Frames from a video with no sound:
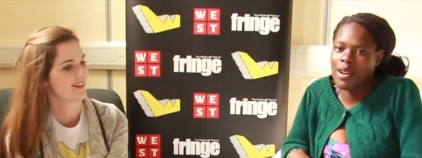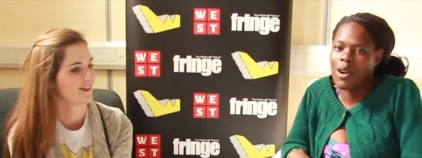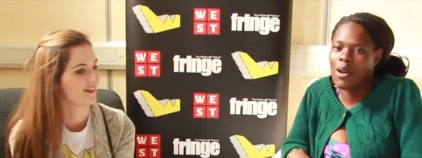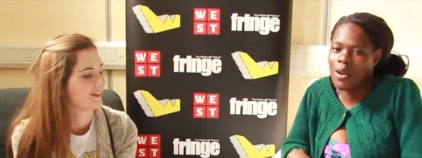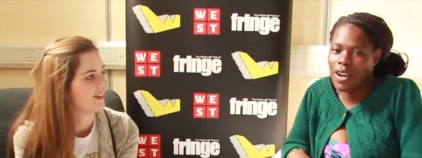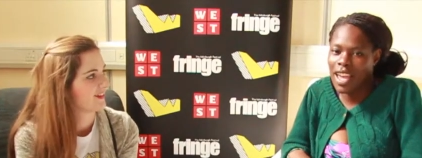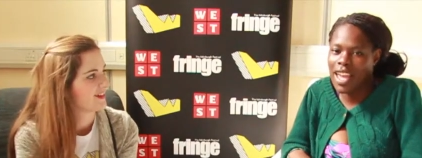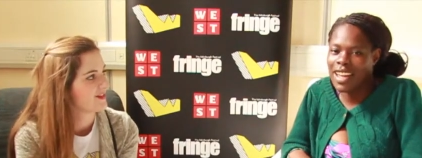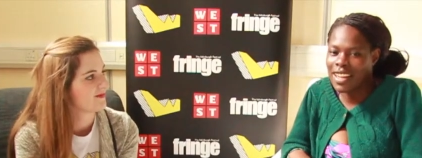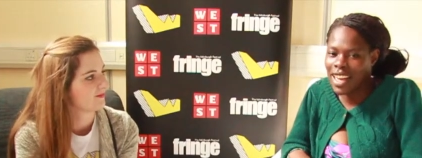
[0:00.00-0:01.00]
Speaker 1: oh,
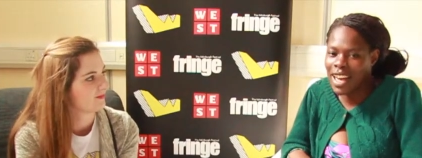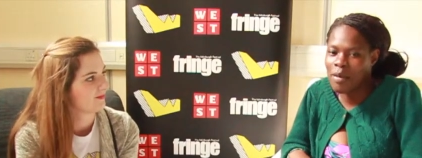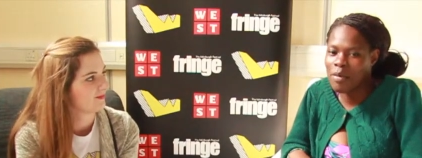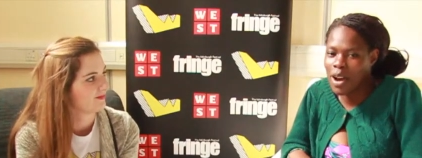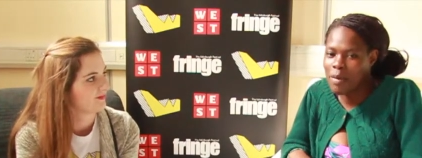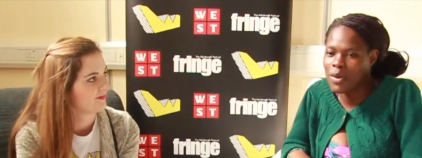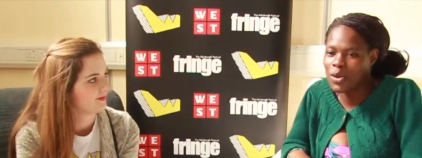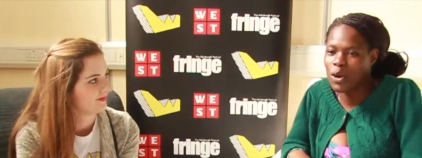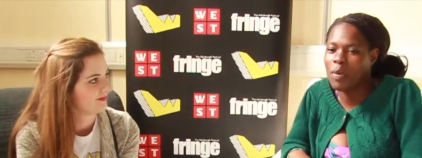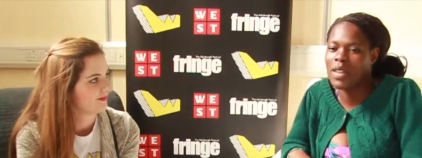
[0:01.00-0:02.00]
okay, yeah, I'm a
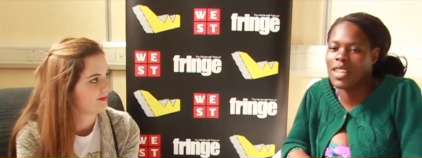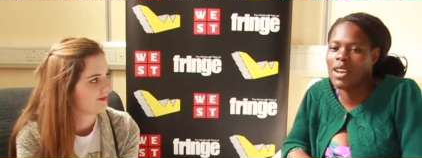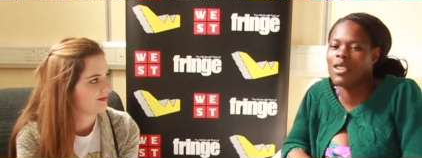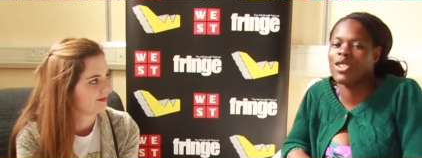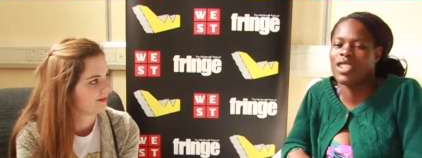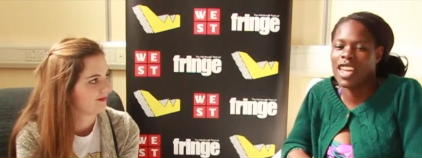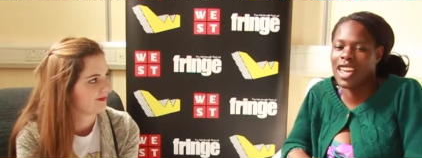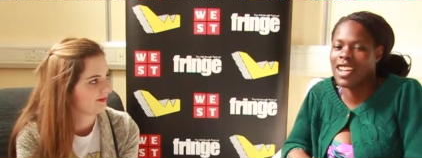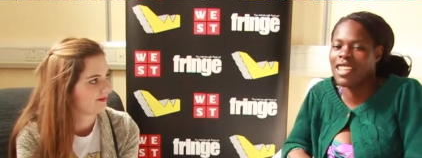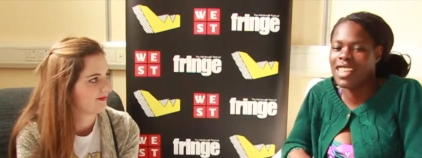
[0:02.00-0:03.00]
drop in the ocean here,
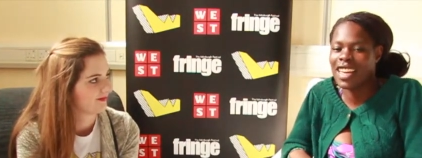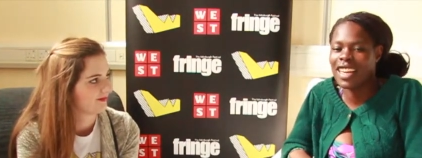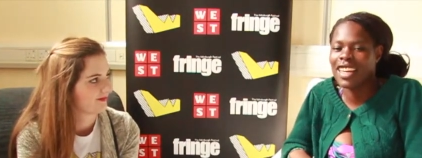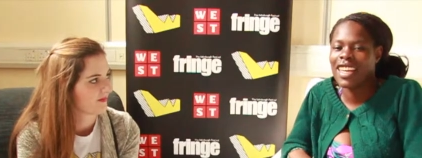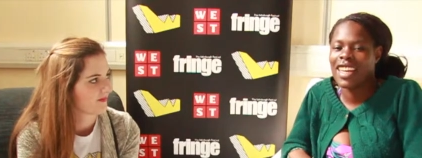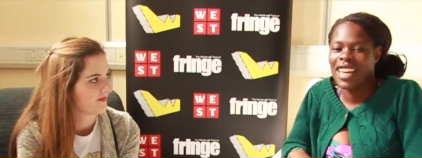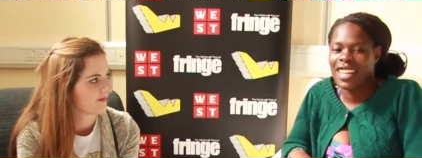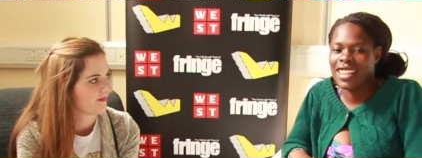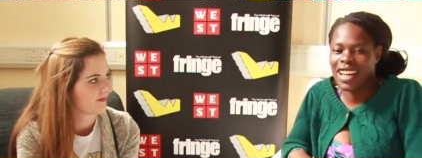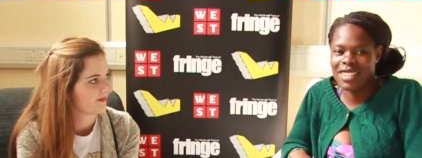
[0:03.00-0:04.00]
and I think
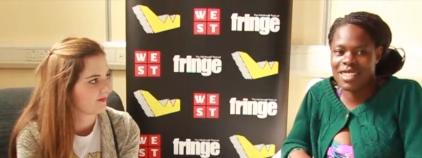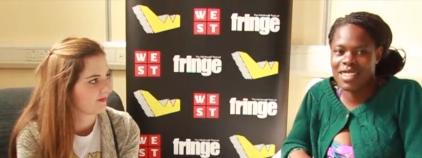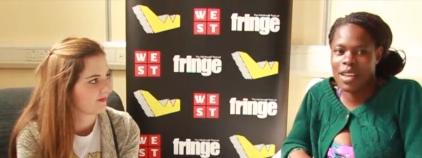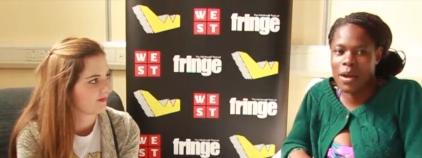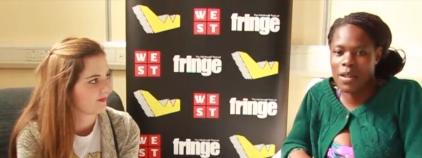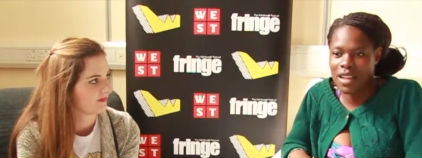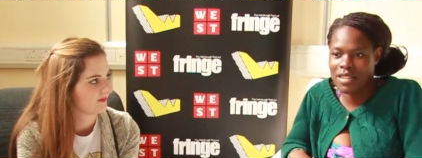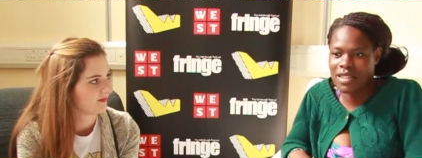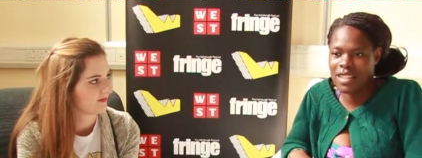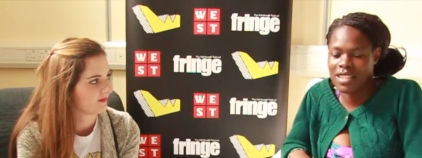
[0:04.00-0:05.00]
that's
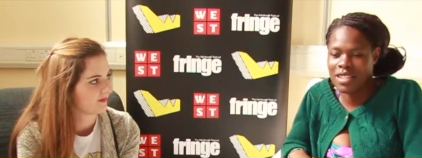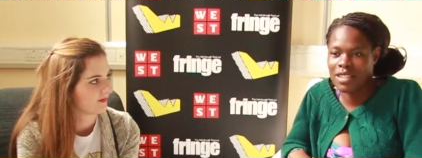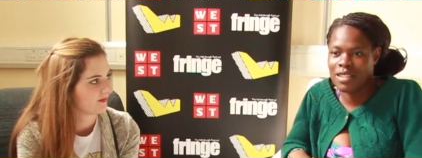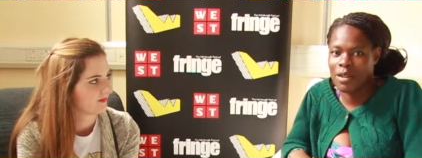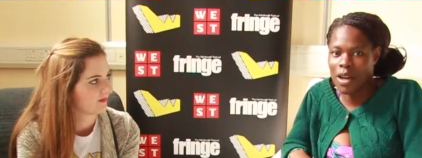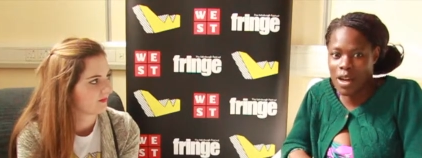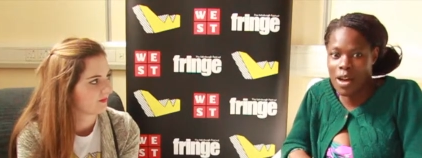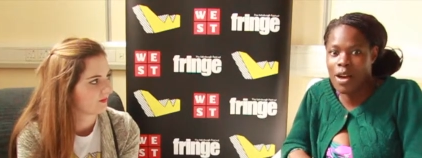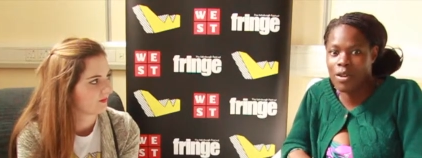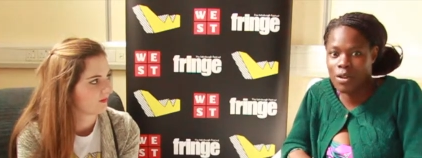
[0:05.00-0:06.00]
a